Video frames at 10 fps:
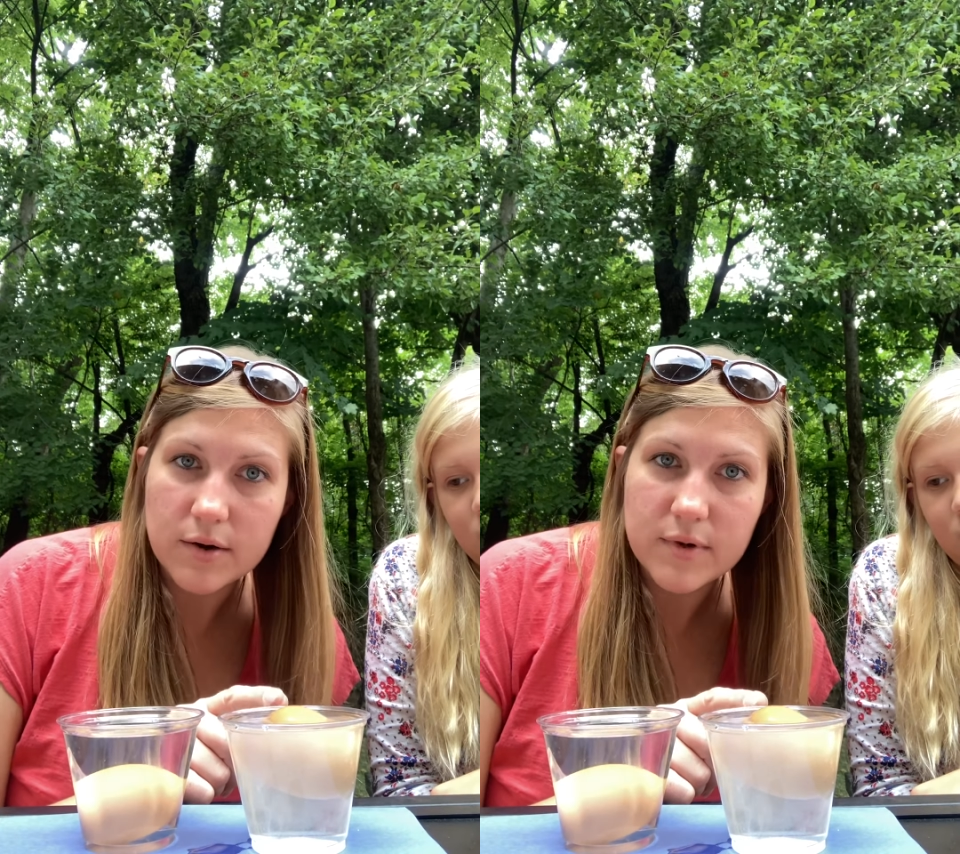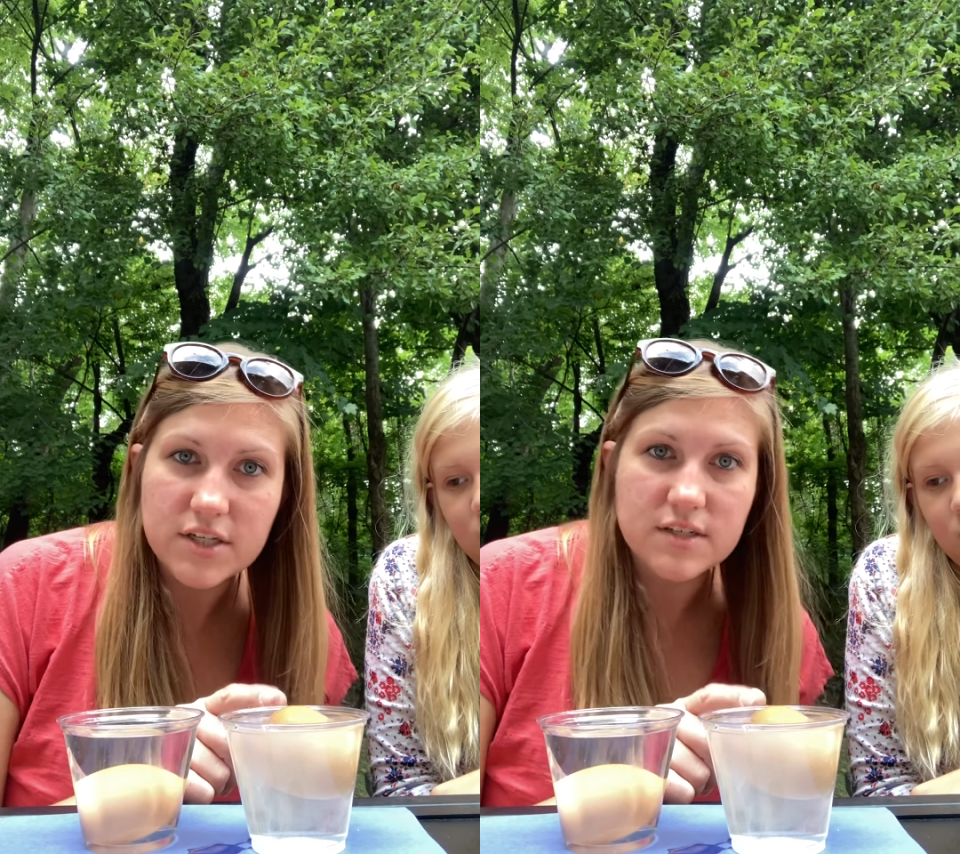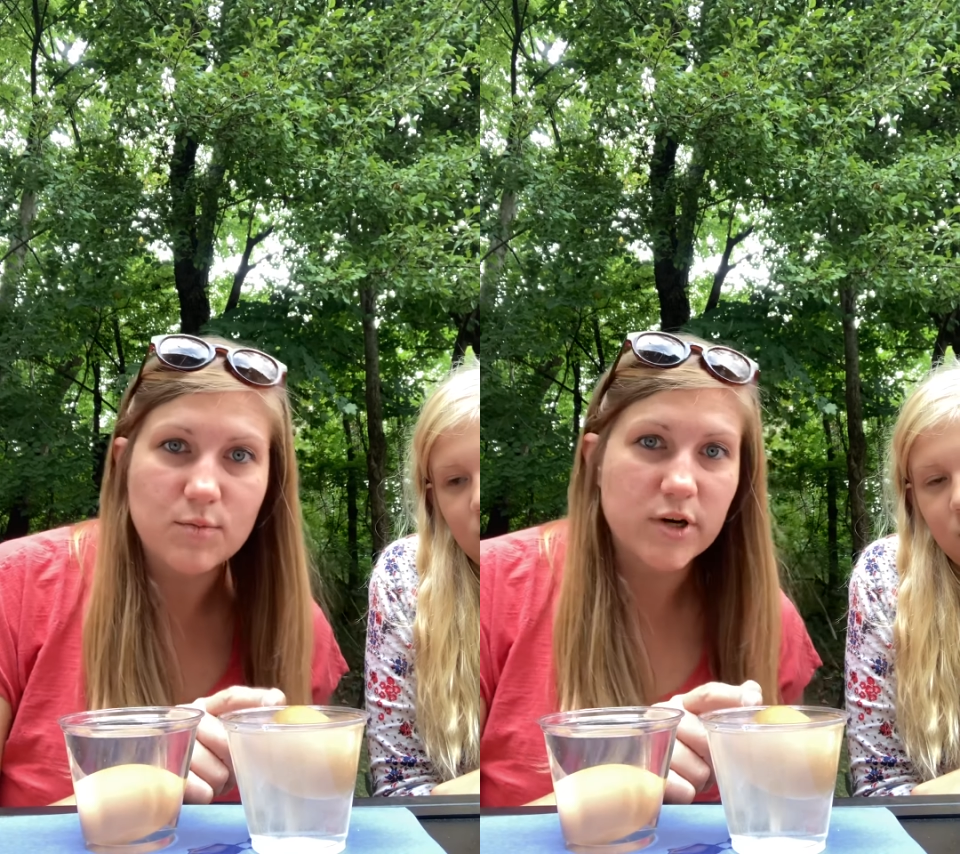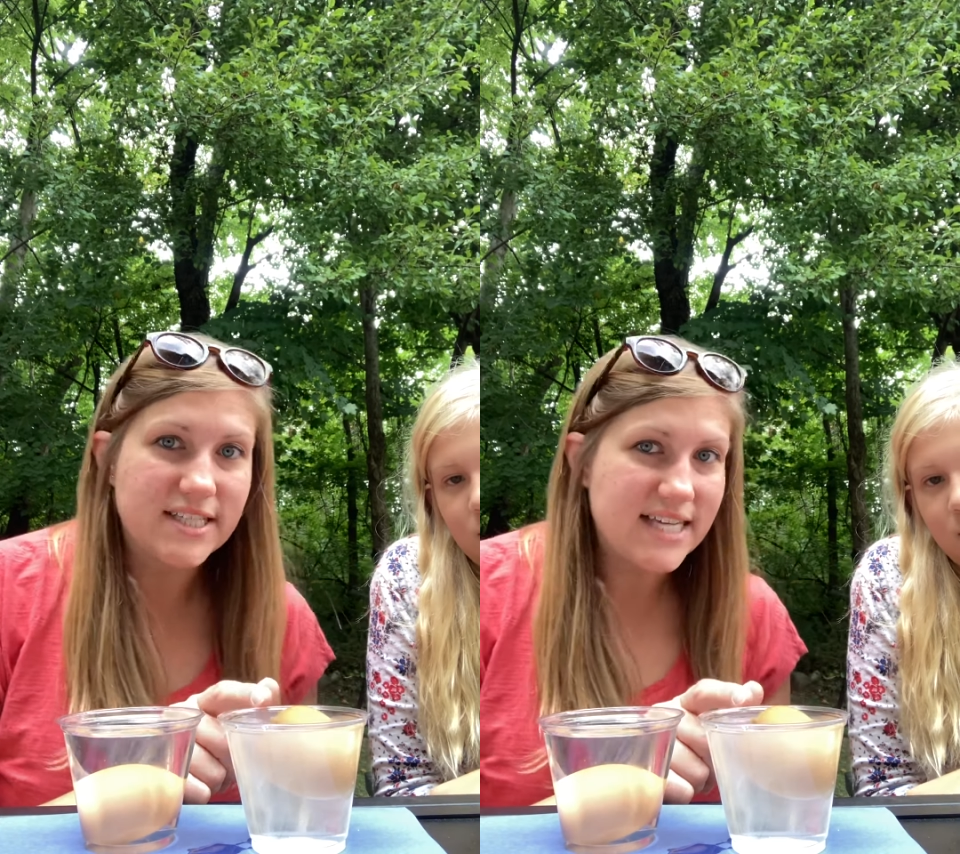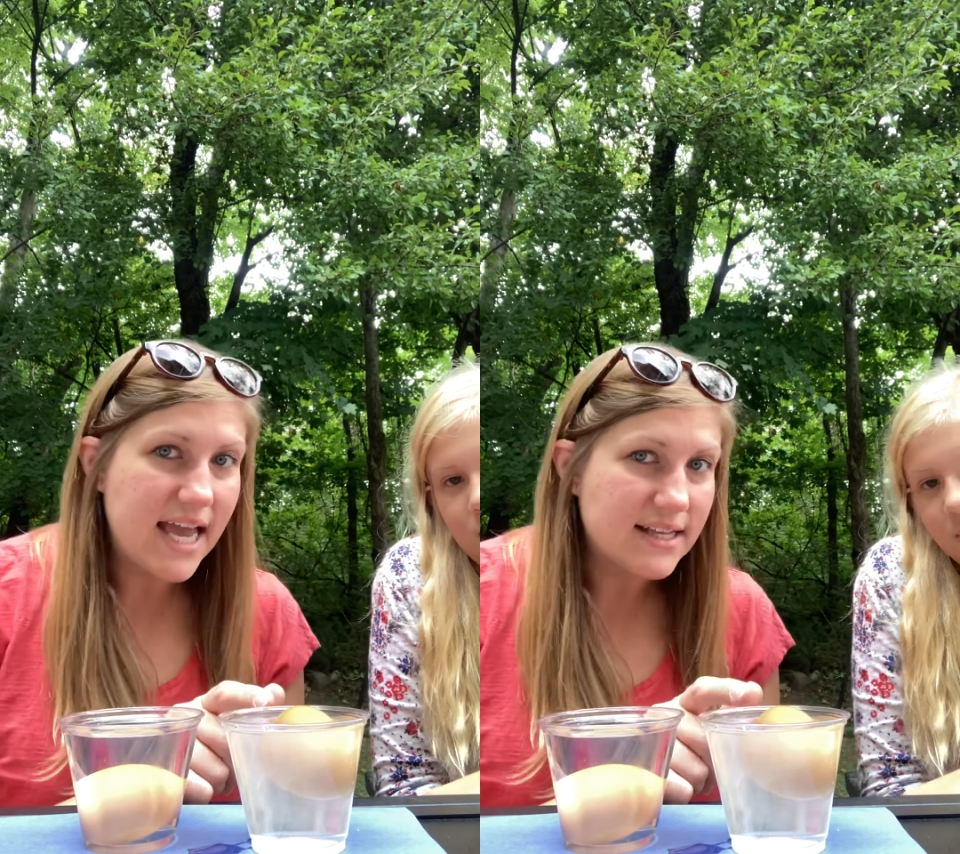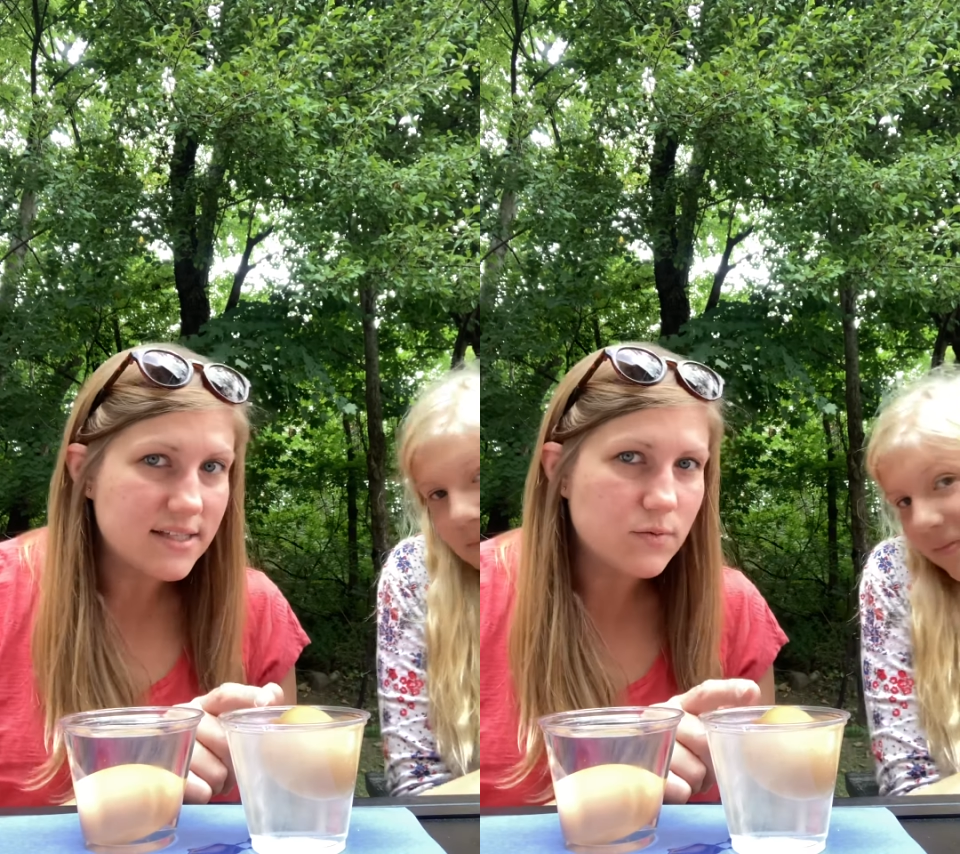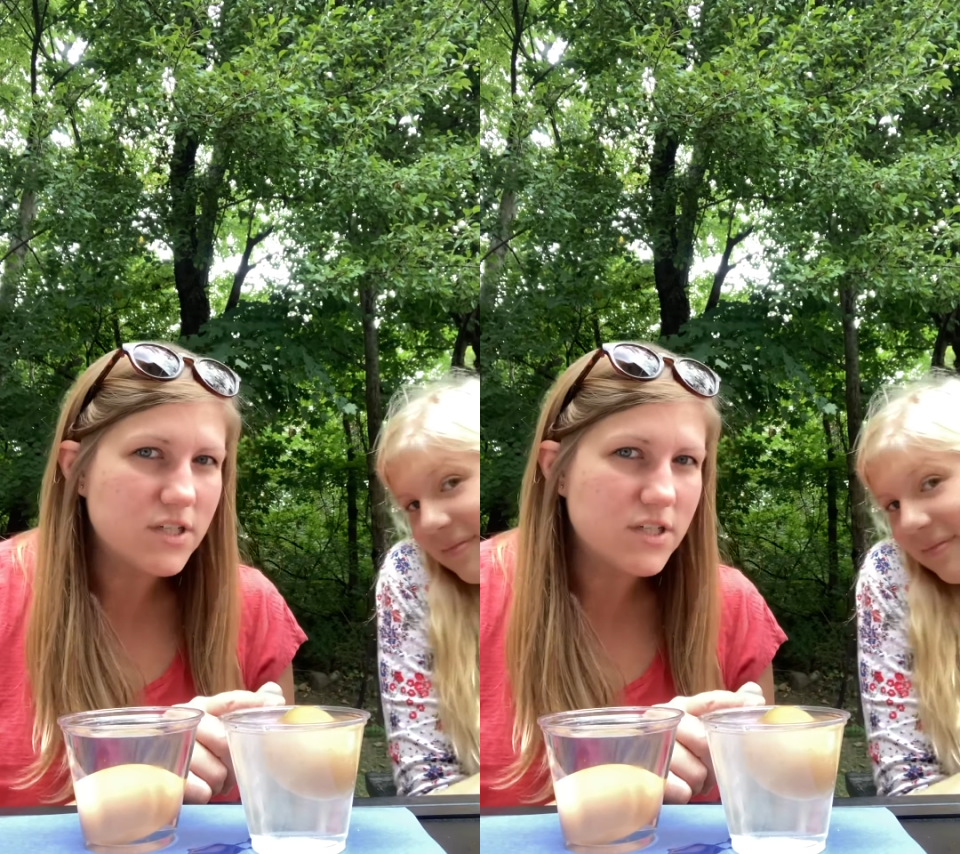which is more dense, which